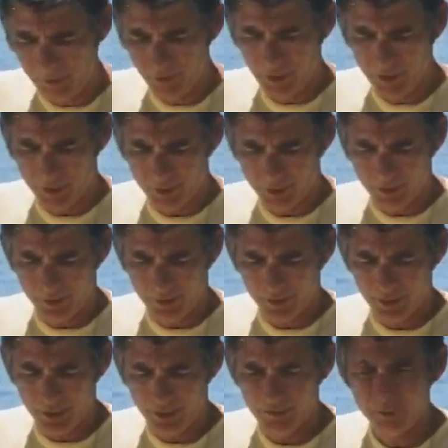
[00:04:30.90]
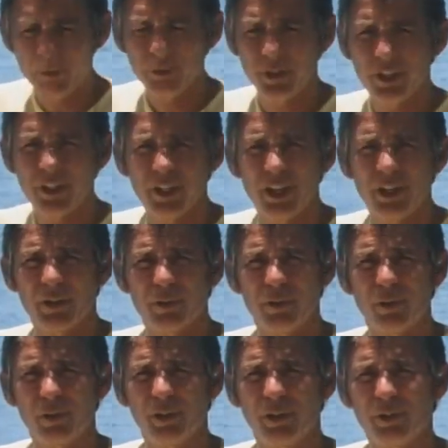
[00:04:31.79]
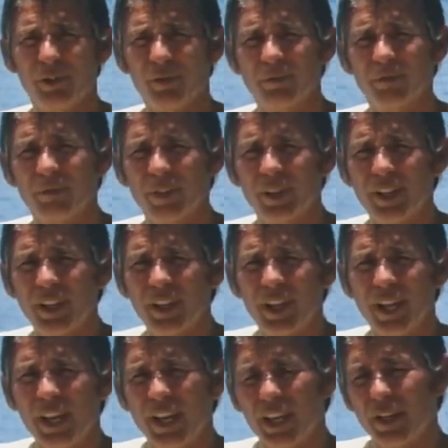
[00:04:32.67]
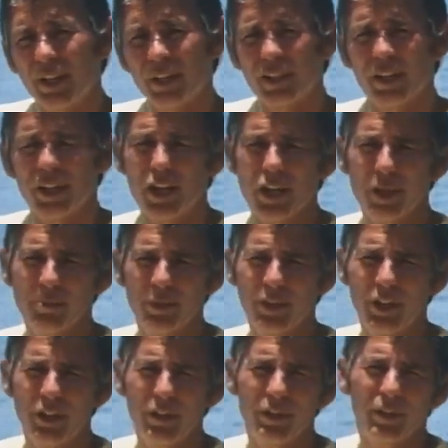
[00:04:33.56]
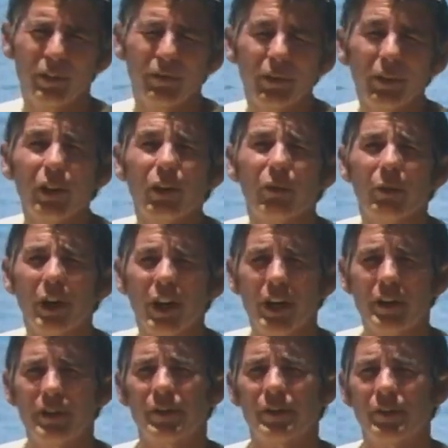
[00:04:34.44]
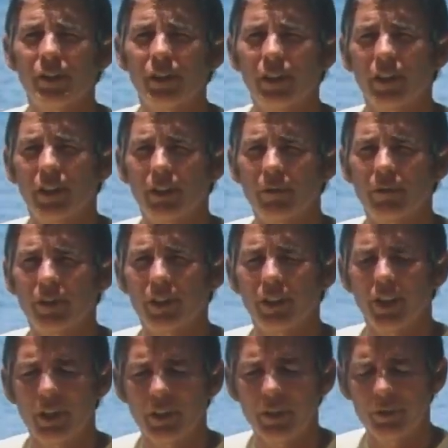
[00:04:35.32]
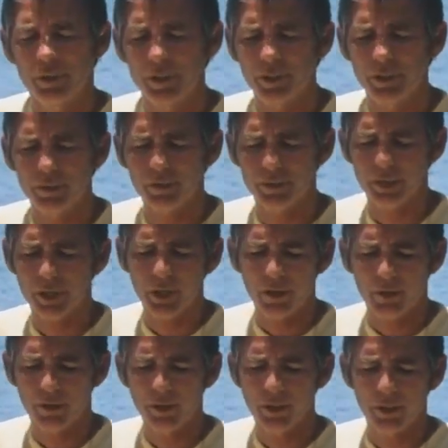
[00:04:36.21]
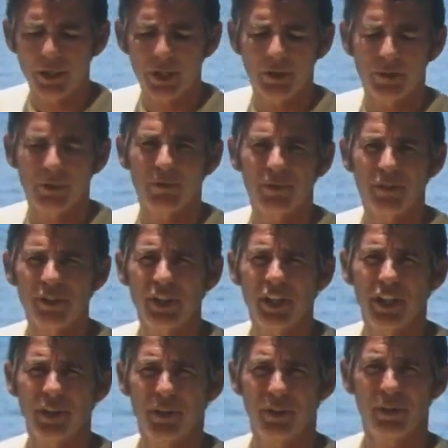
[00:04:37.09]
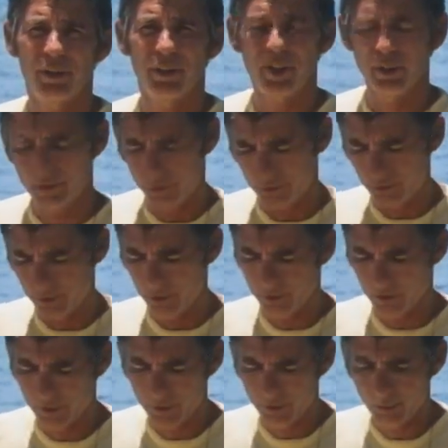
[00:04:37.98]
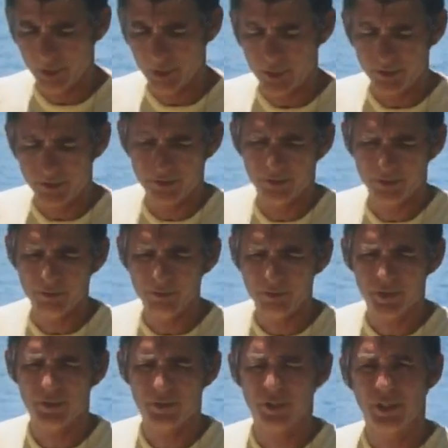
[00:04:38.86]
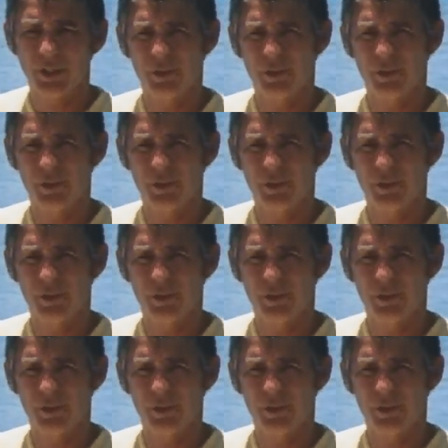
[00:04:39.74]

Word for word: beach rock, as I pointed out earlier and a combination of a little rise in sea level and the scouring out of the sand underneath has caused the blocks to uh,